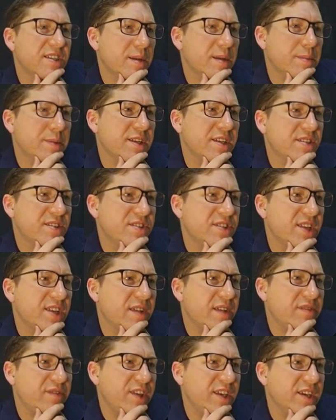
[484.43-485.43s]
up is
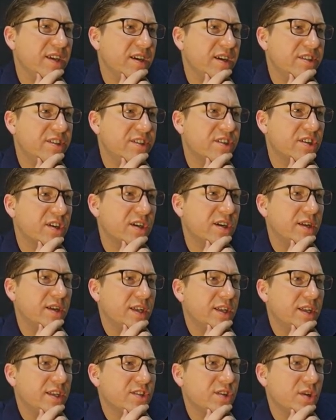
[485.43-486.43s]
Savvy Hunter.
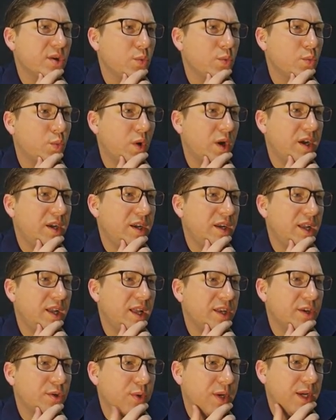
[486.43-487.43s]
So 1
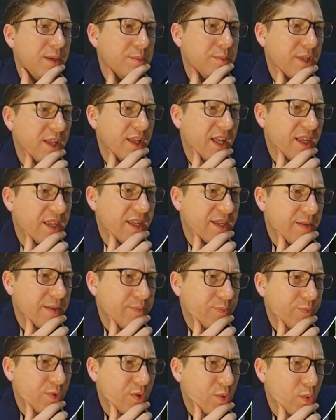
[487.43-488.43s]
and green black.
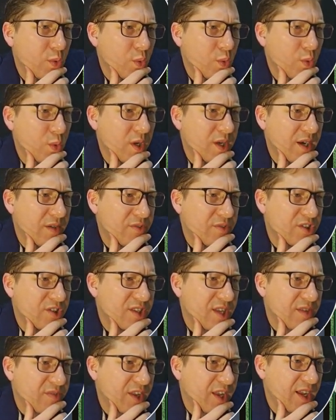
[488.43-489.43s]
Whenever
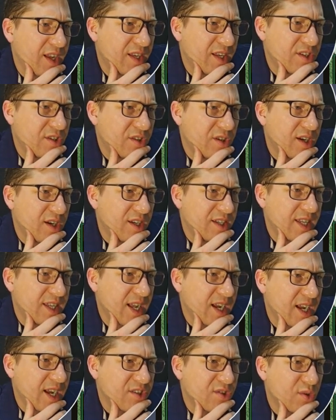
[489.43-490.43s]
Savvy Hunter
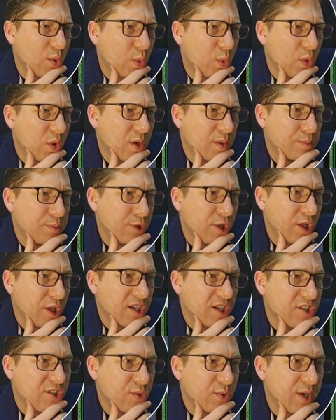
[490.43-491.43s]
attacks or
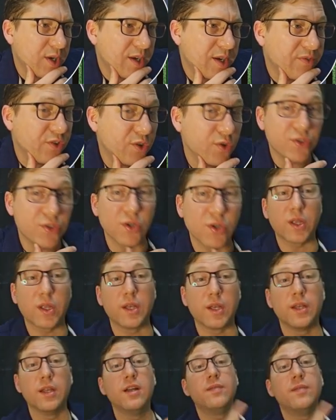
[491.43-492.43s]
blocks, create a food
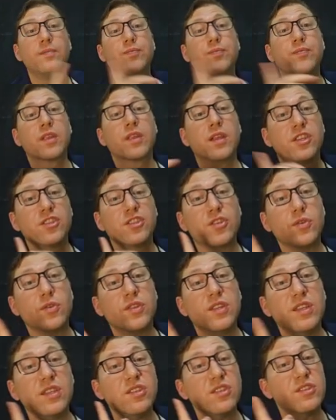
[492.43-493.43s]
token. So
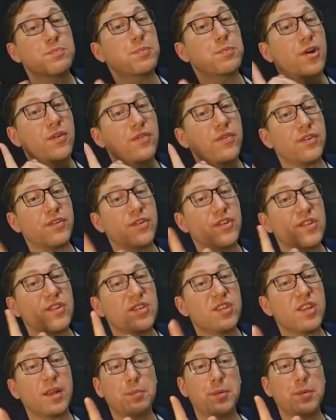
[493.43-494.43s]
this is perfect for this deck